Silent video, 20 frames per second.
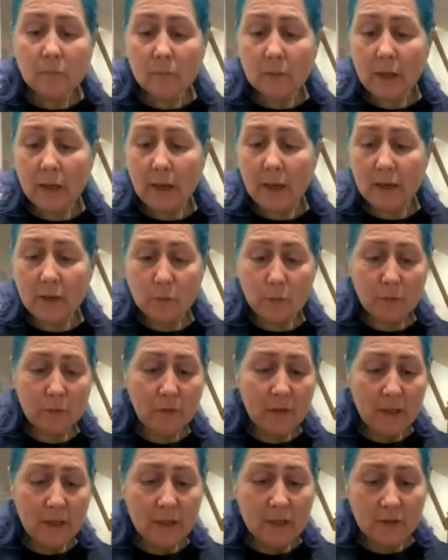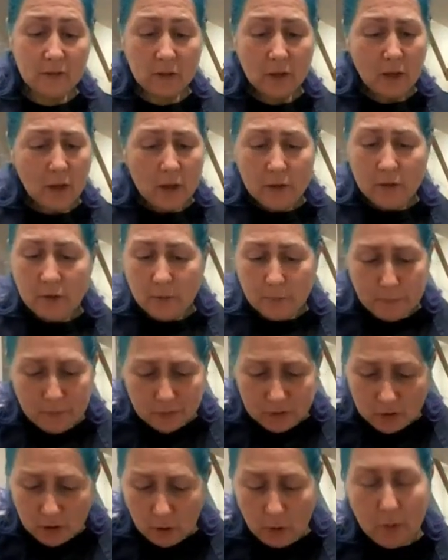And with these, the
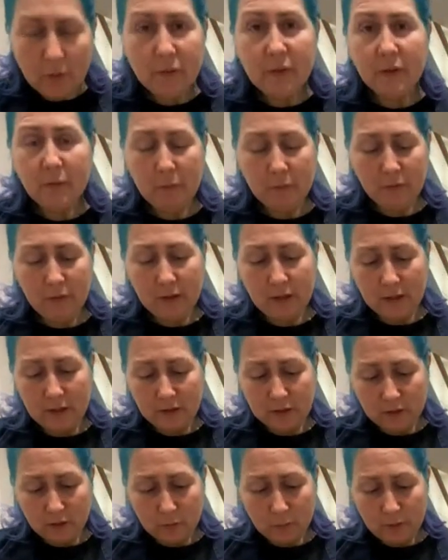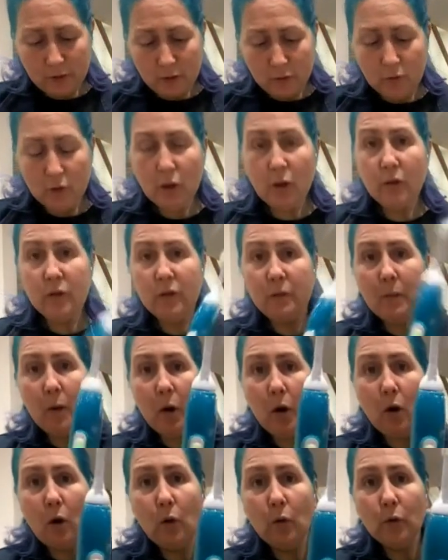bizarre thing with these is when you turn them
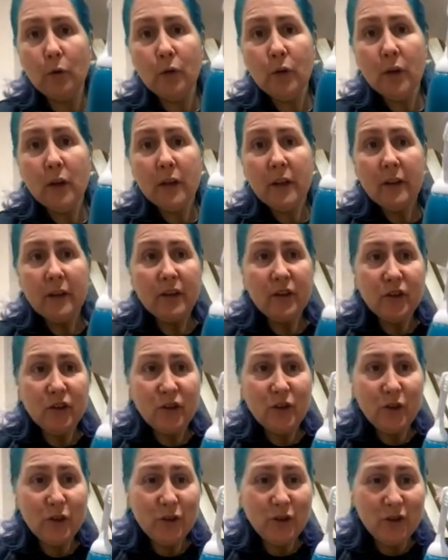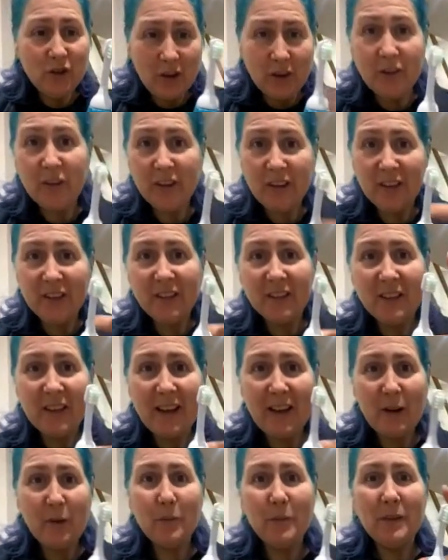on, nothing
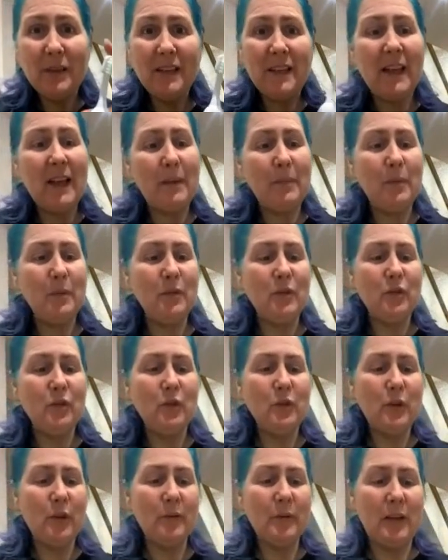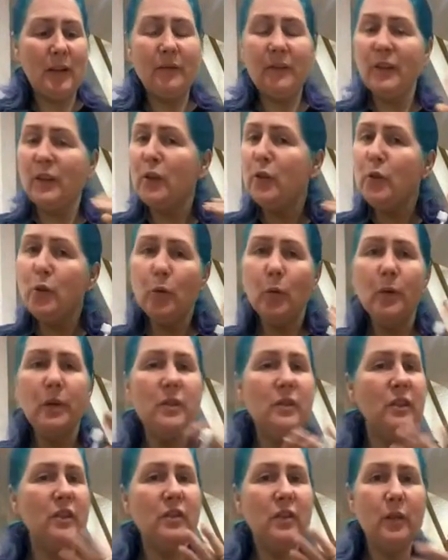outwardly happens. You don't have any noise,
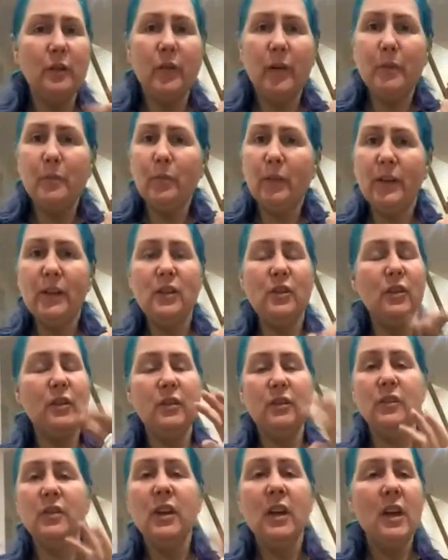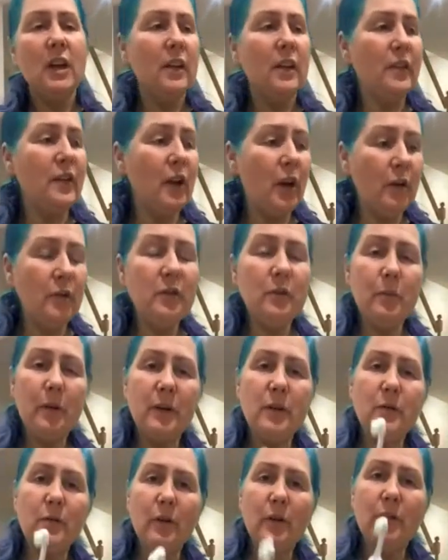there's no vibrations. The only way
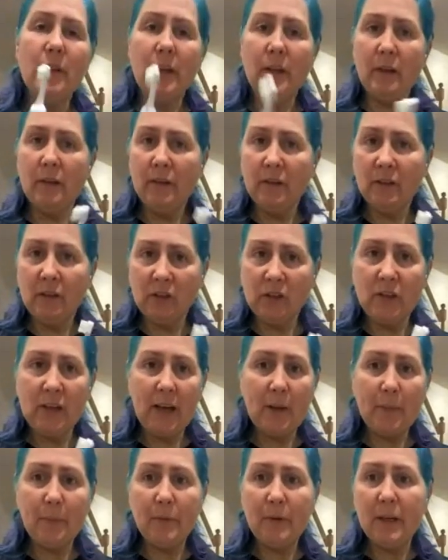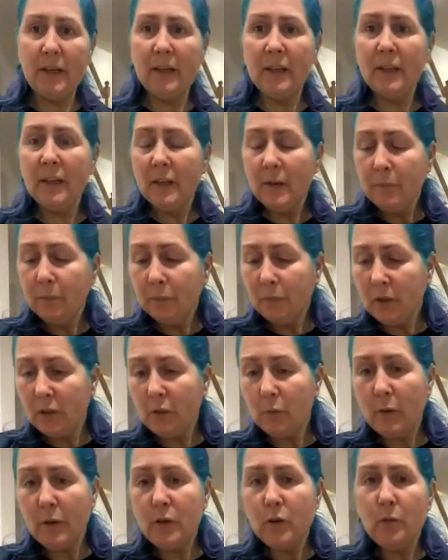you know that anything's actually happening is
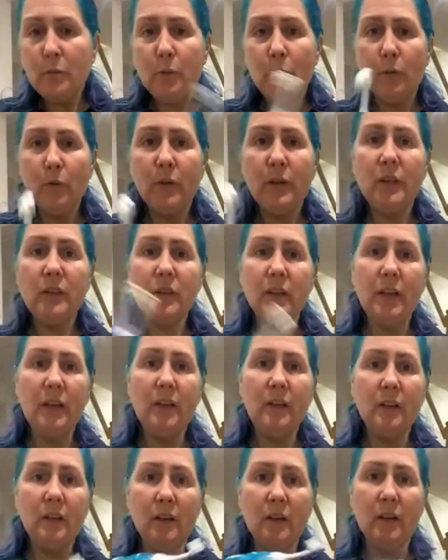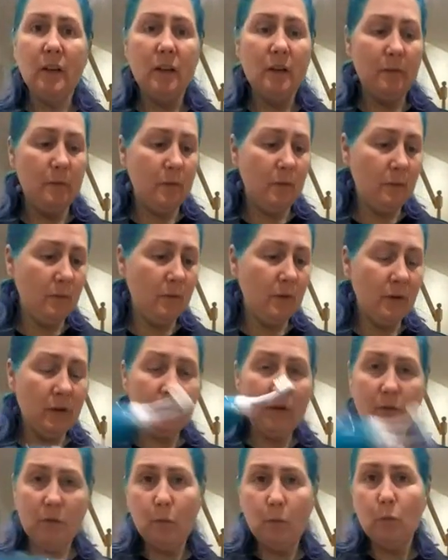when you put this in
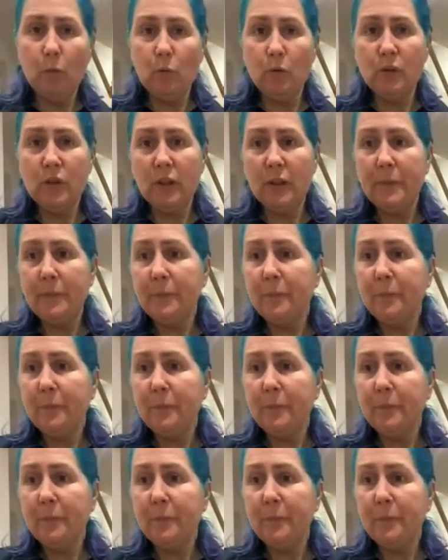the water